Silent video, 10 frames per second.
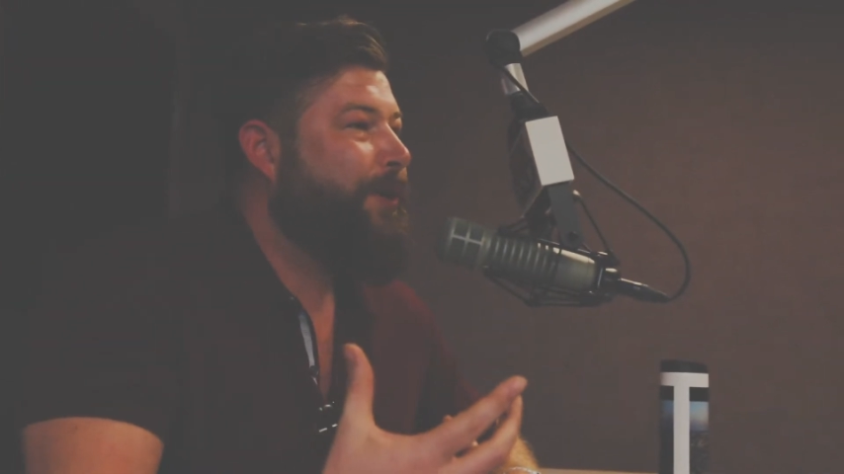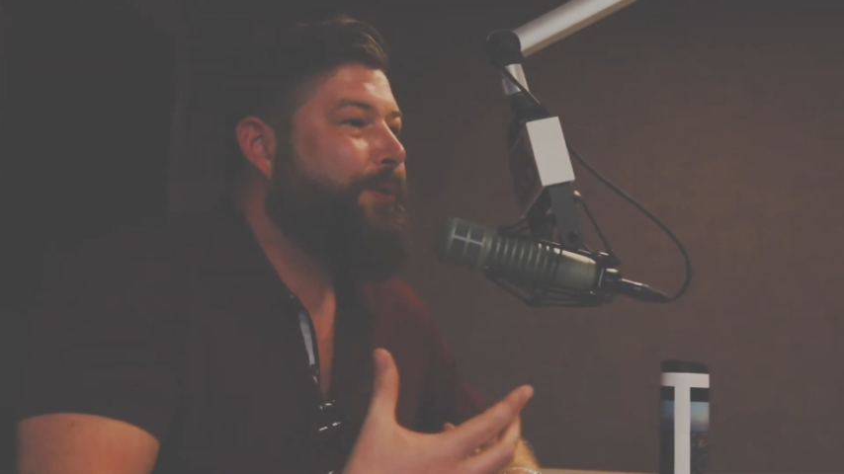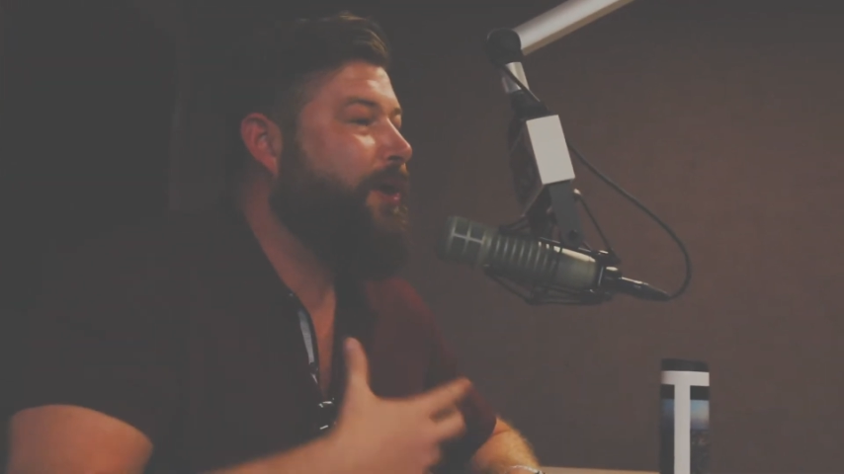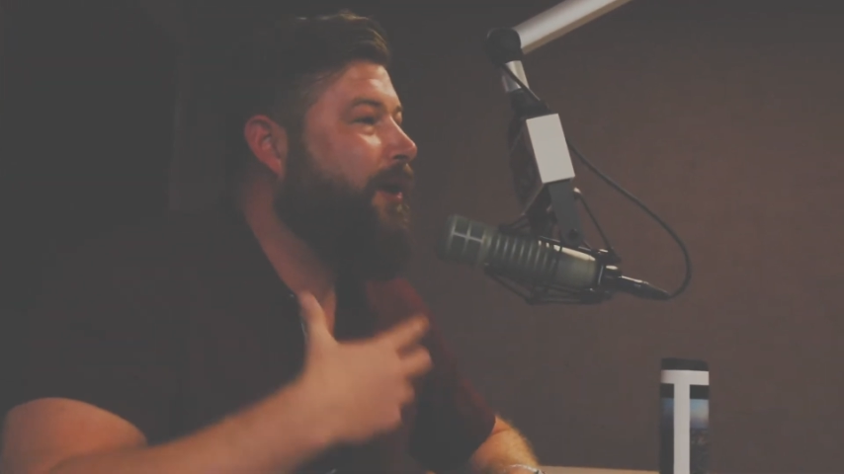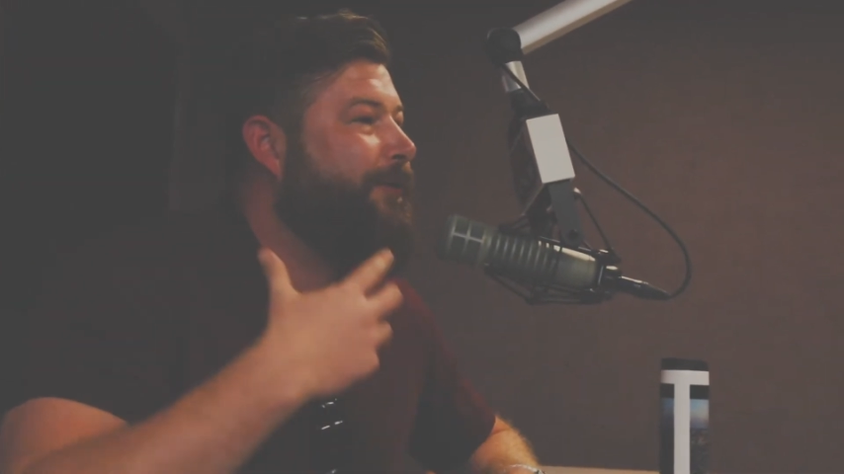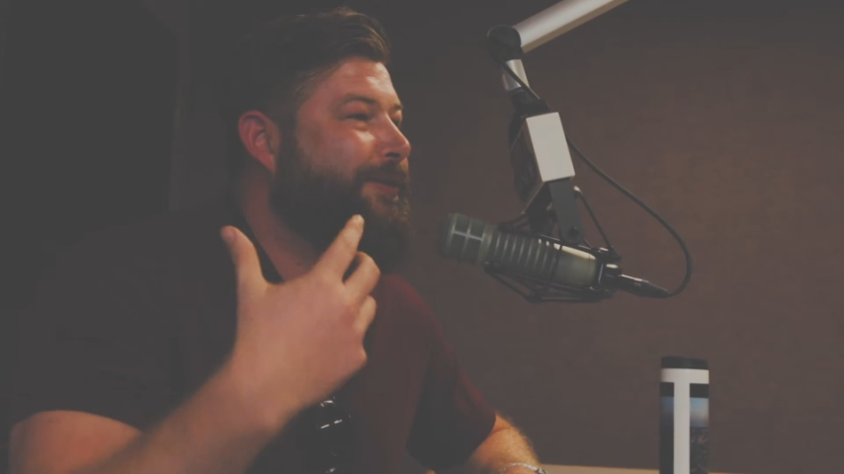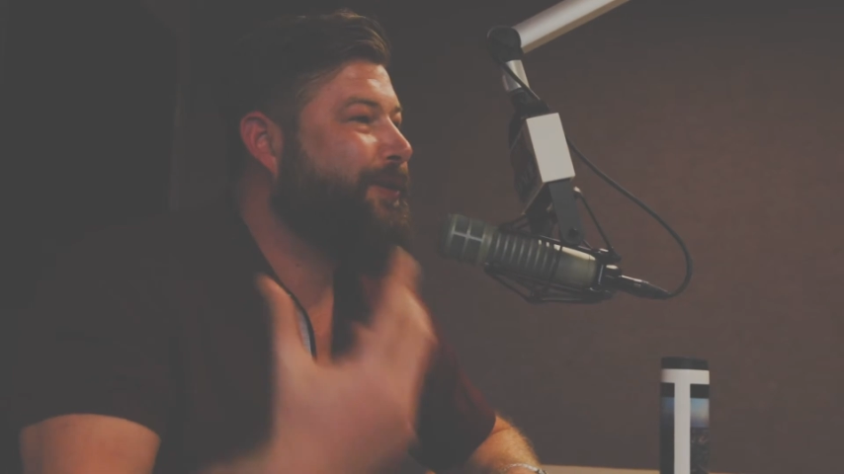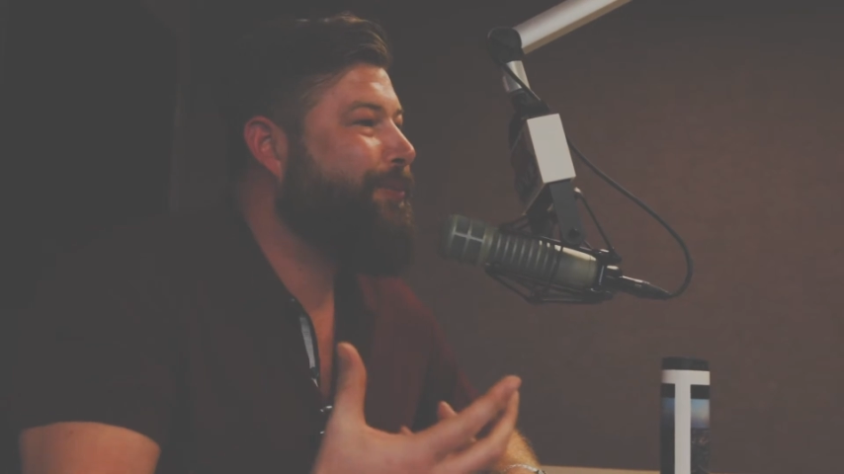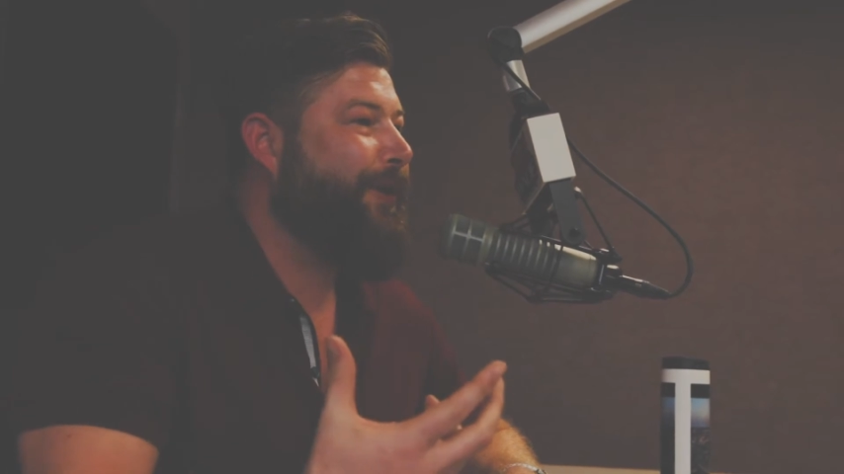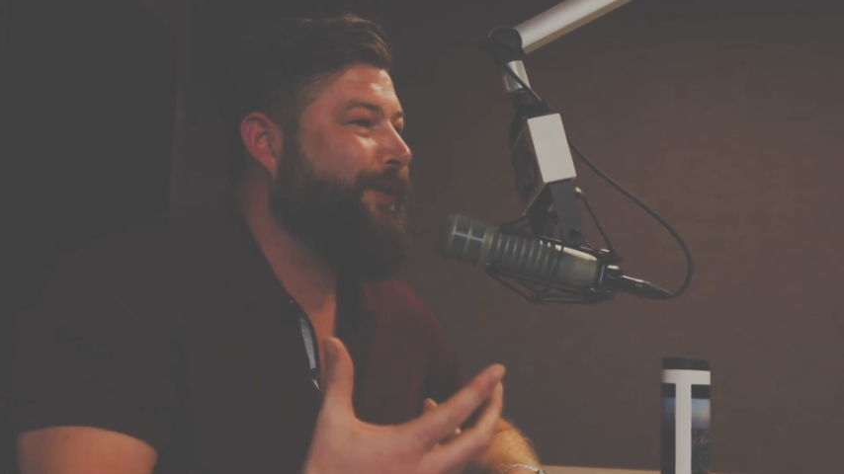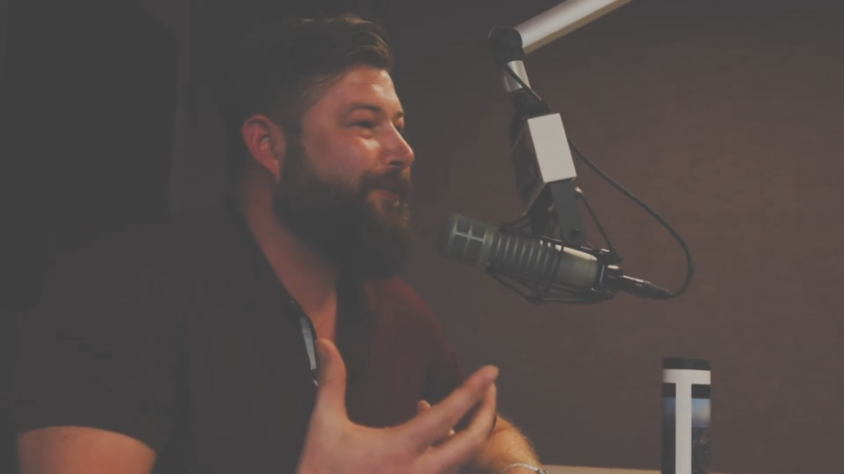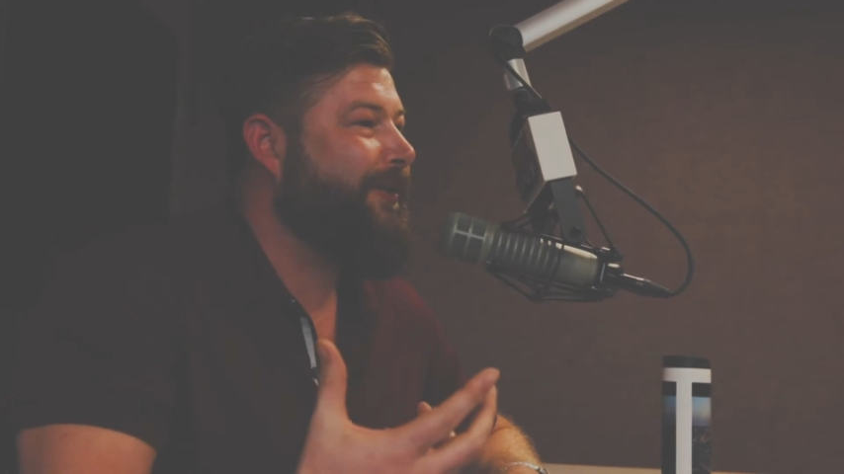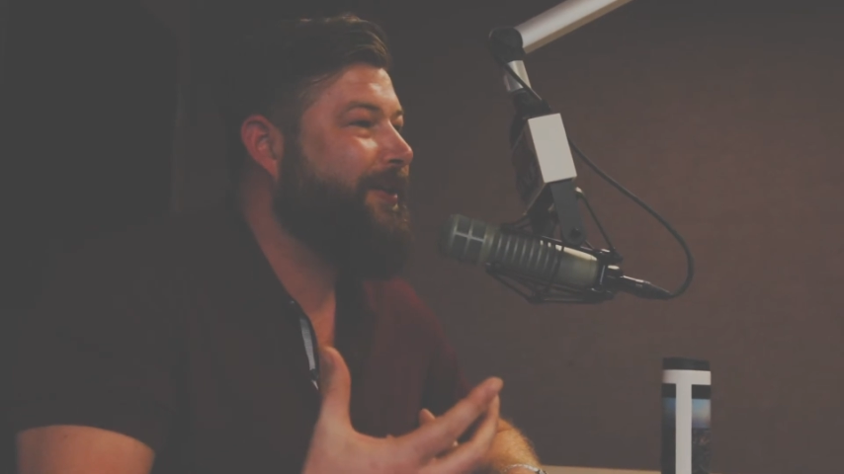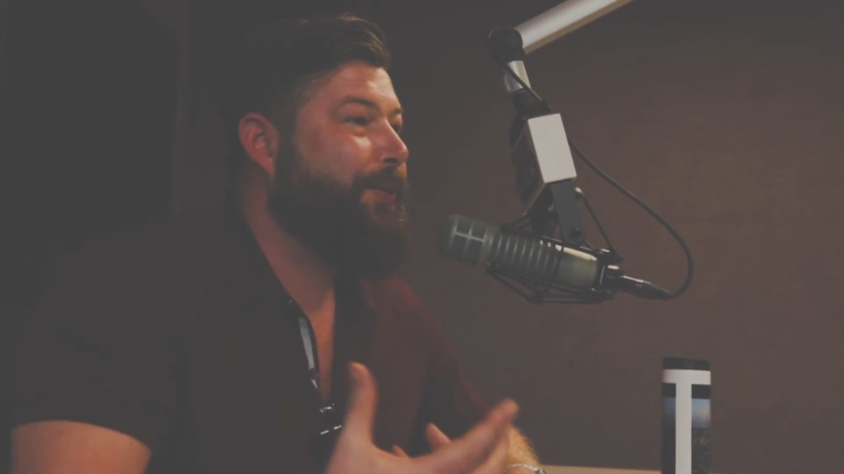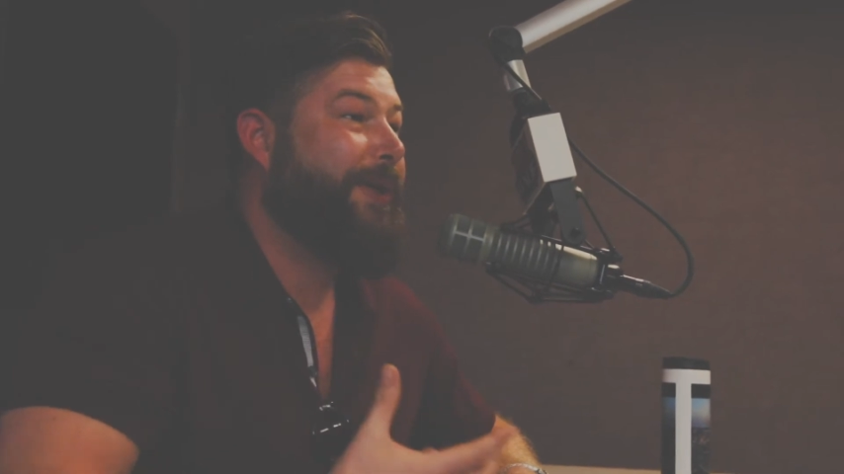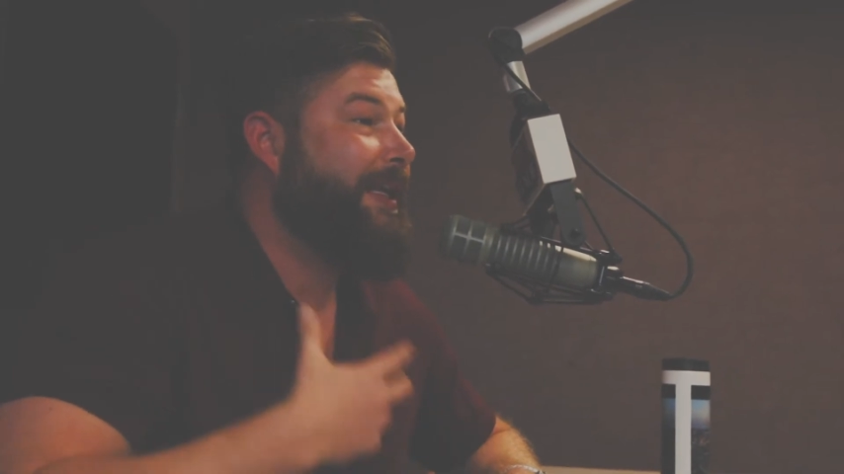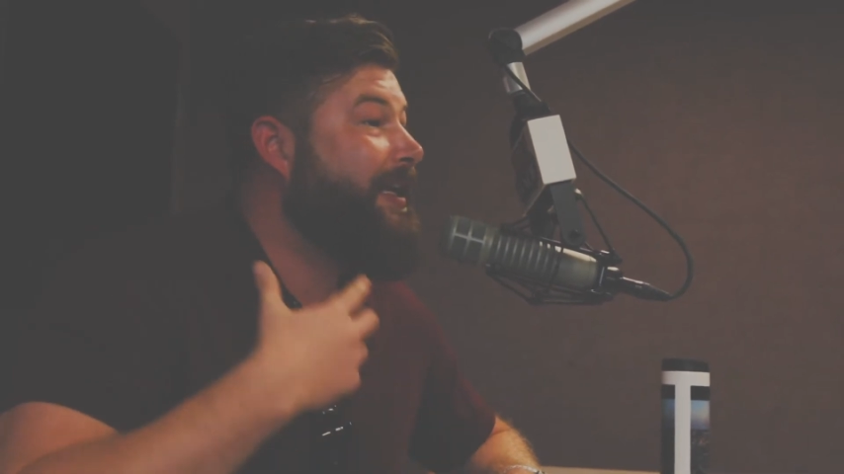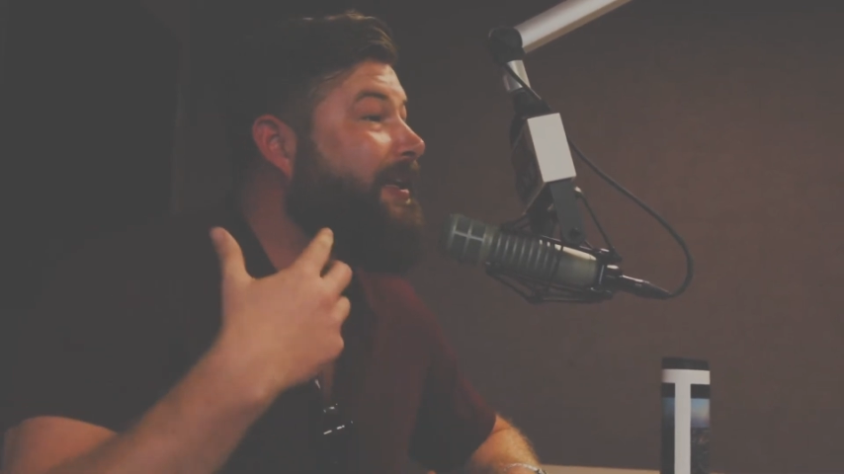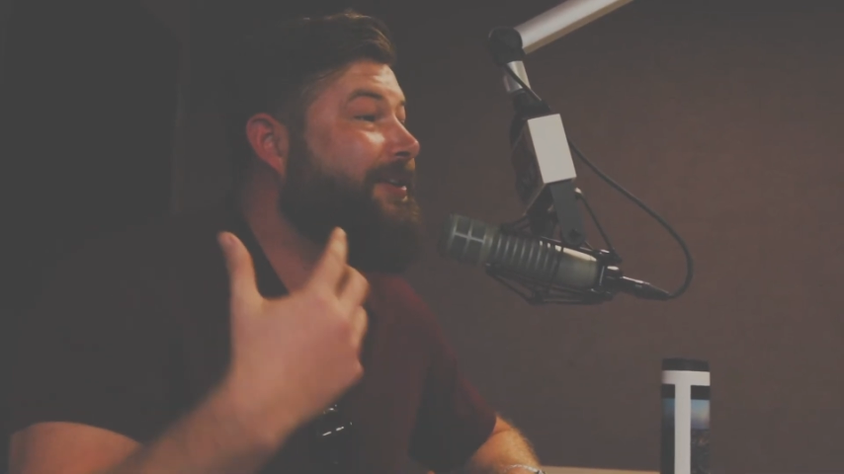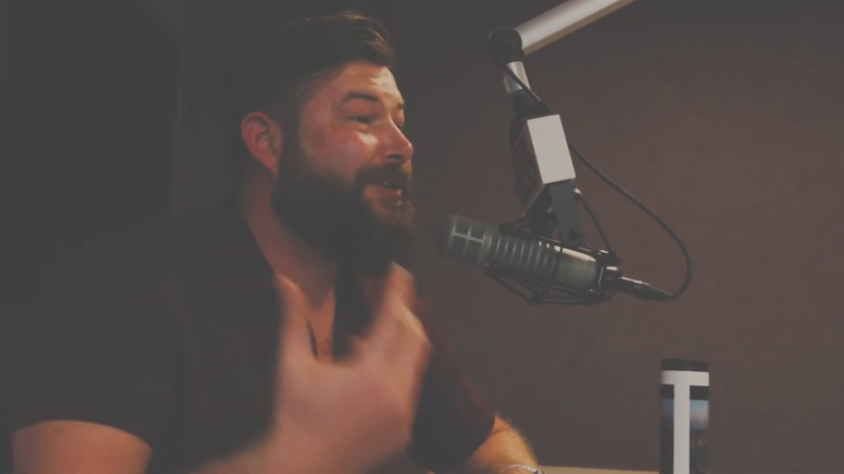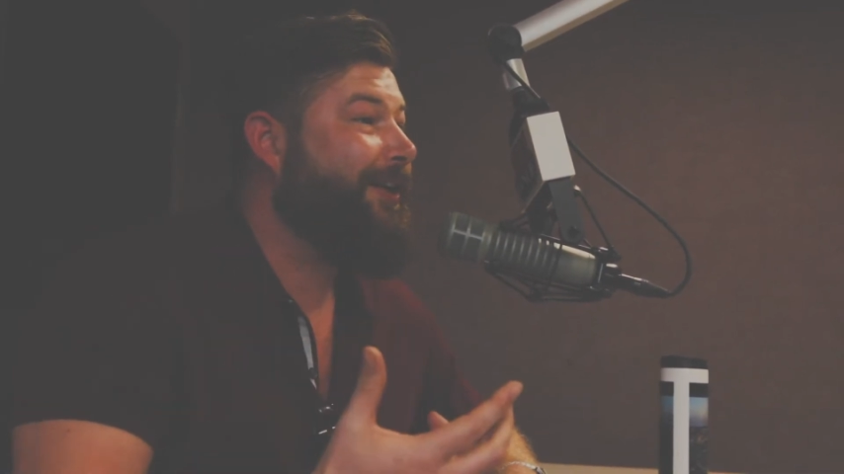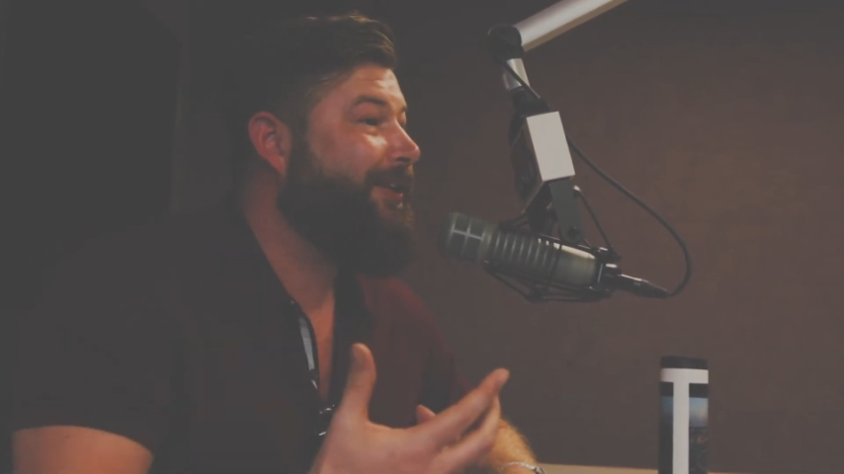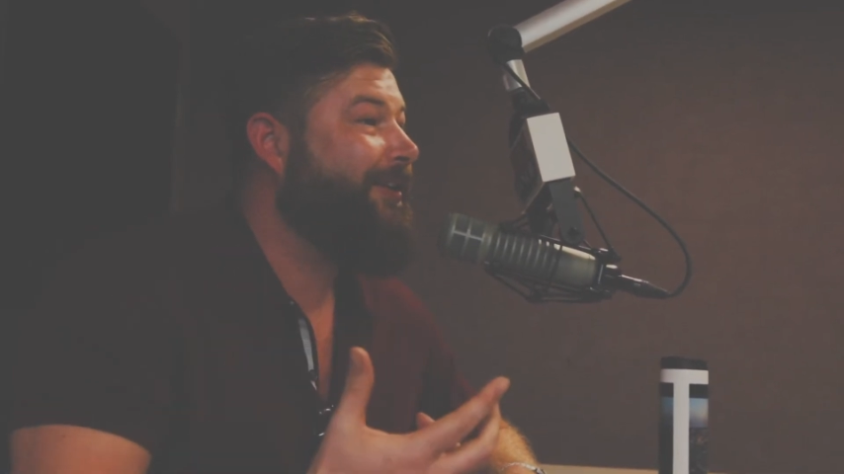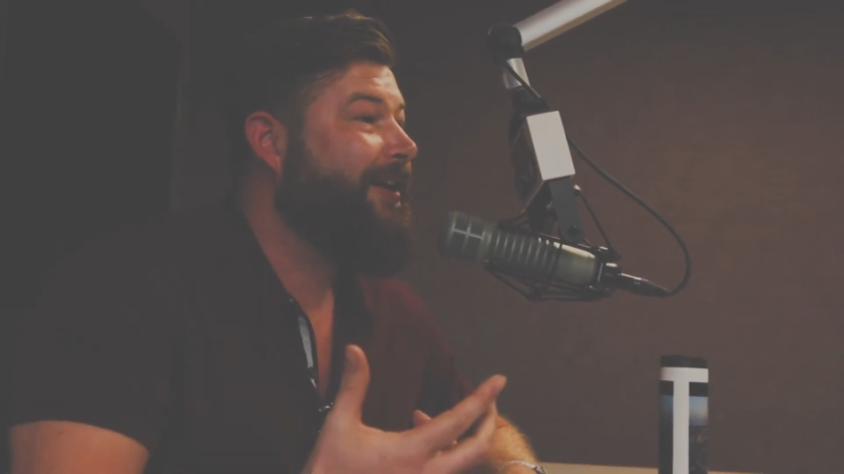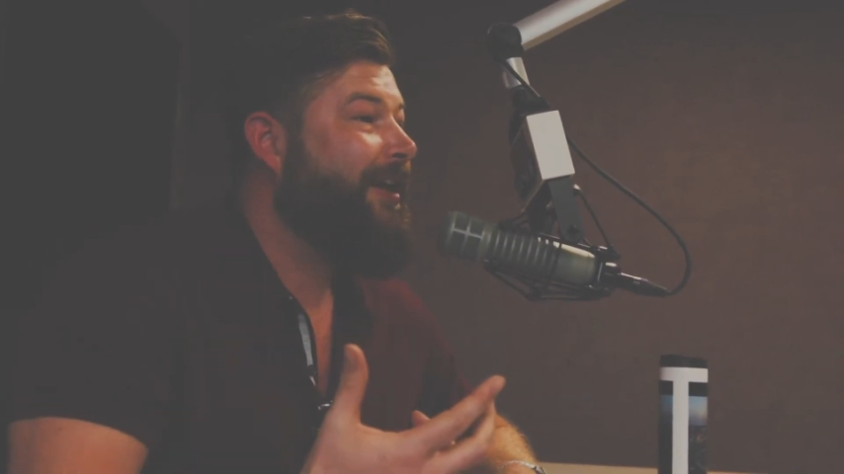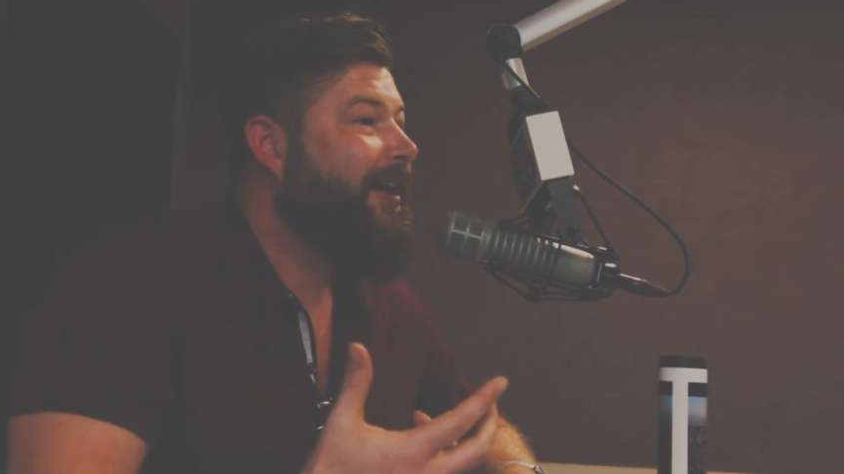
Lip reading: None of us are perfect. We need each other.